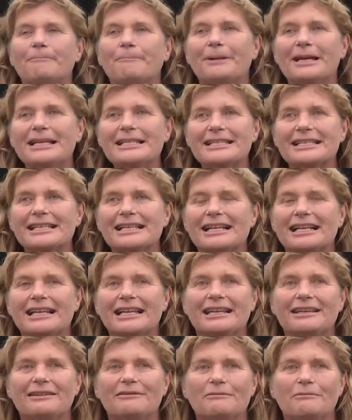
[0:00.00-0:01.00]

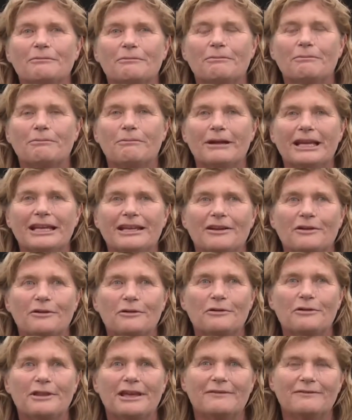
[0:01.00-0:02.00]
Basically, we
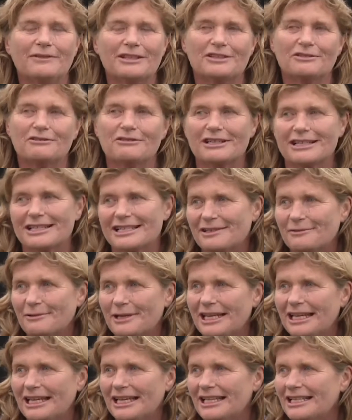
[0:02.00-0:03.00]
know that Victoria
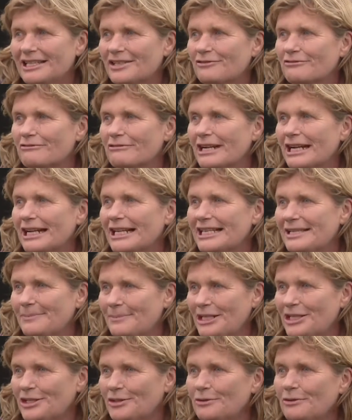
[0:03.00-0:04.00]
Square is really
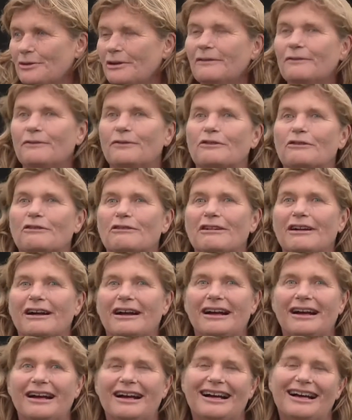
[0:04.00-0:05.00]
special for
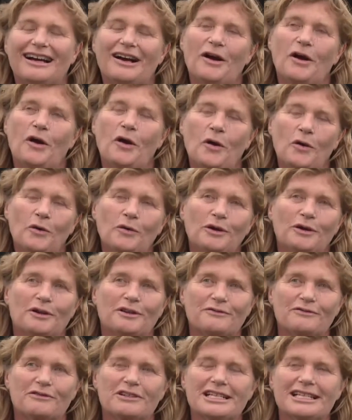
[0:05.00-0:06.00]
a whole lot
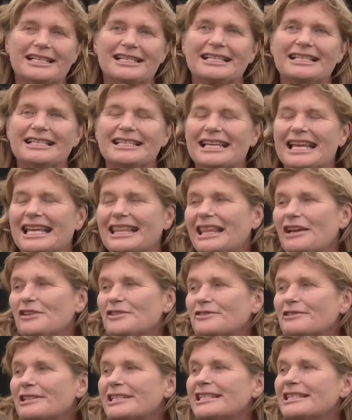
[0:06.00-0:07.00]
of reasons, and
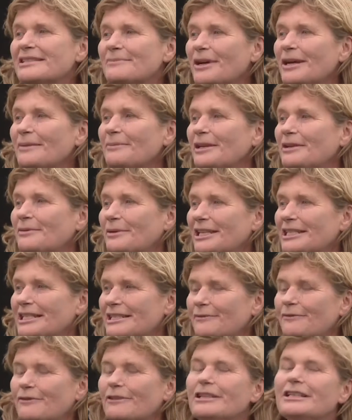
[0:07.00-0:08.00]
those reasons might be quite
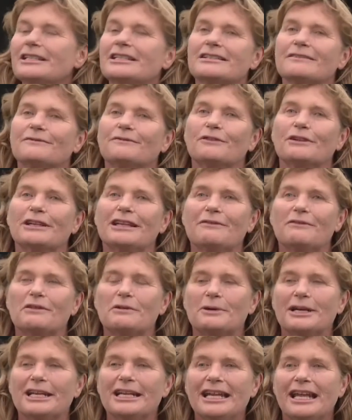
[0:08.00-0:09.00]
different for
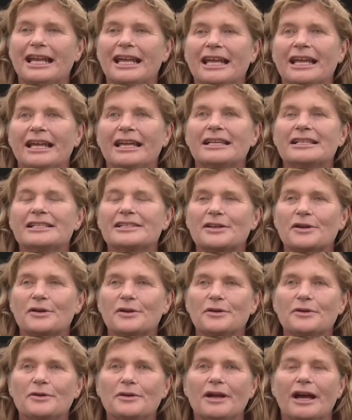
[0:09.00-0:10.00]
everyone.
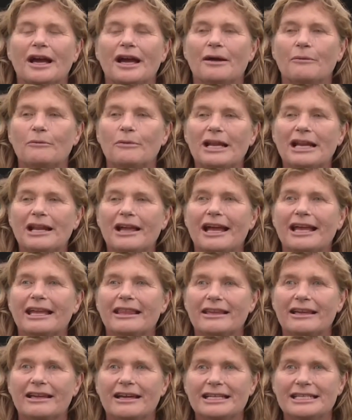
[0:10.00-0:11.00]
So we like
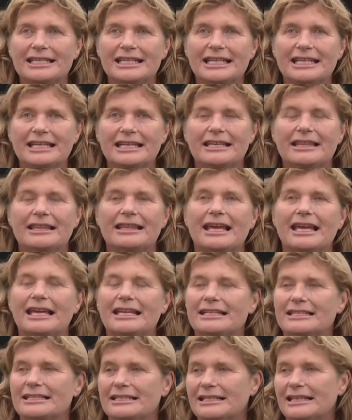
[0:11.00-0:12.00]
the idea
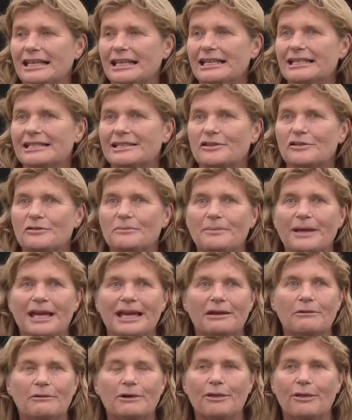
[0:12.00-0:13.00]
that Nicky's gone
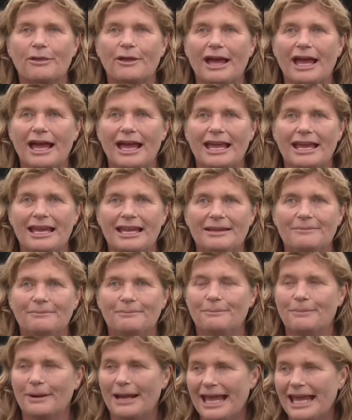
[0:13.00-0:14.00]
back with a
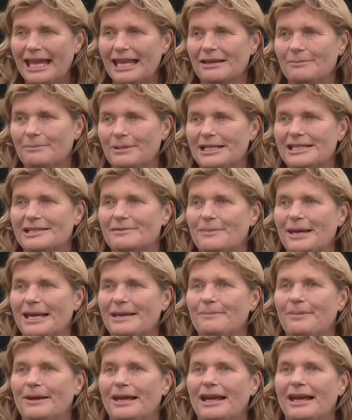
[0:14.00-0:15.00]
blank piece of
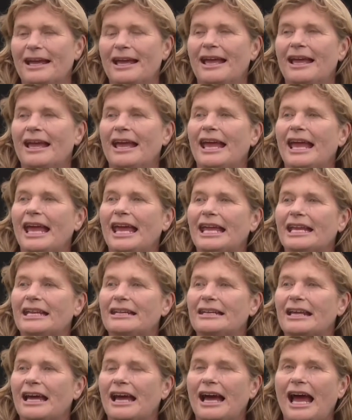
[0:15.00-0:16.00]
paper
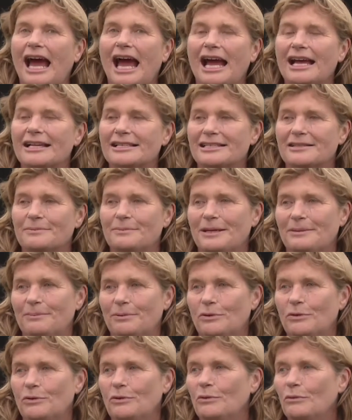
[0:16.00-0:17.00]
and asked
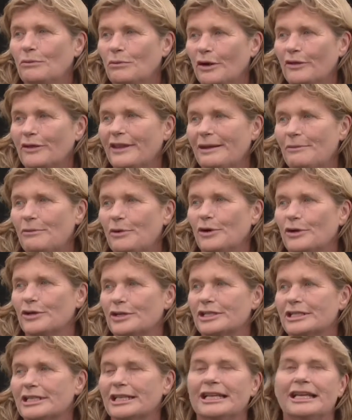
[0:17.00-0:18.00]
people what they
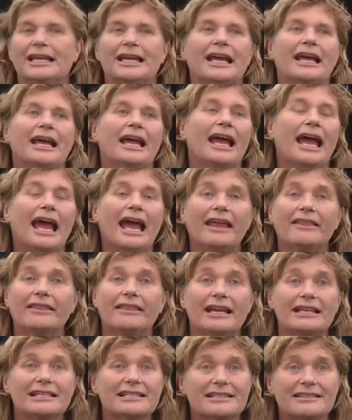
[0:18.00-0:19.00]
want. And
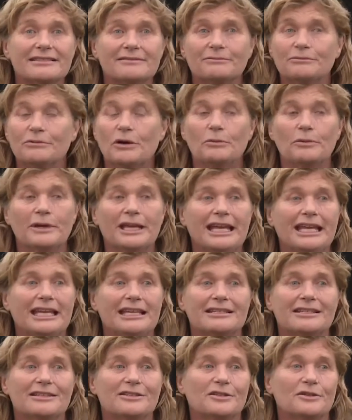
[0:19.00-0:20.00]
that's what we're
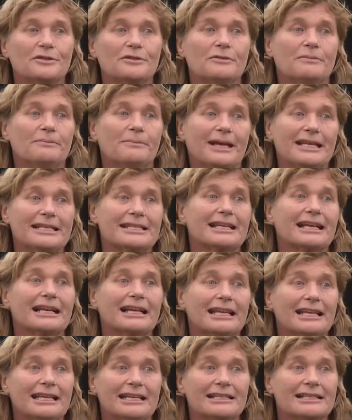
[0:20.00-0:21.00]
here to do,
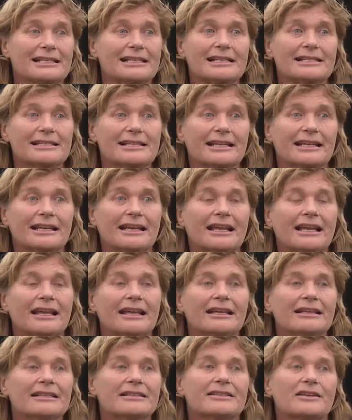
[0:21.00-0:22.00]
basically, is listen.
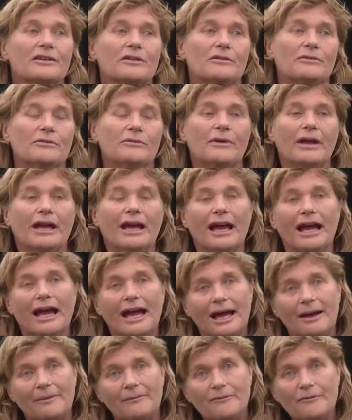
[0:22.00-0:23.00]
So
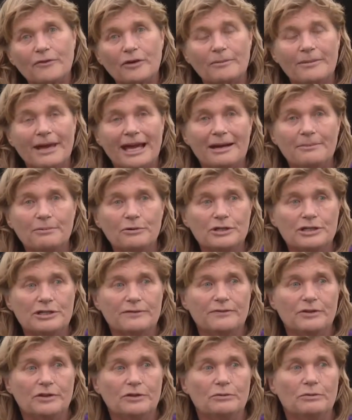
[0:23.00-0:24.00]
from our point of
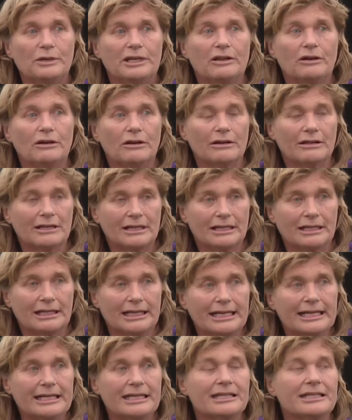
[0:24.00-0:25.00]
view, we're not
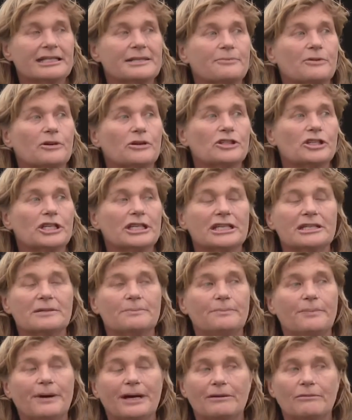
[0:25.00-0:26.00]
leading this project,
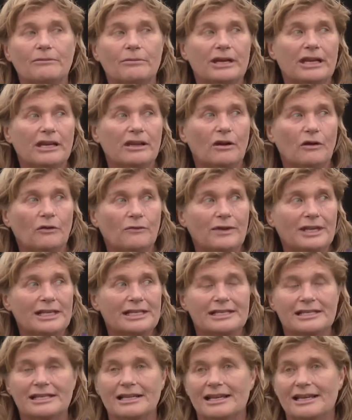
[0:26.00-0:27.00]
but we
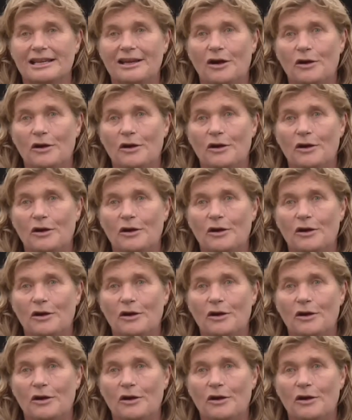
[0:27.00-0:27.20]
obviously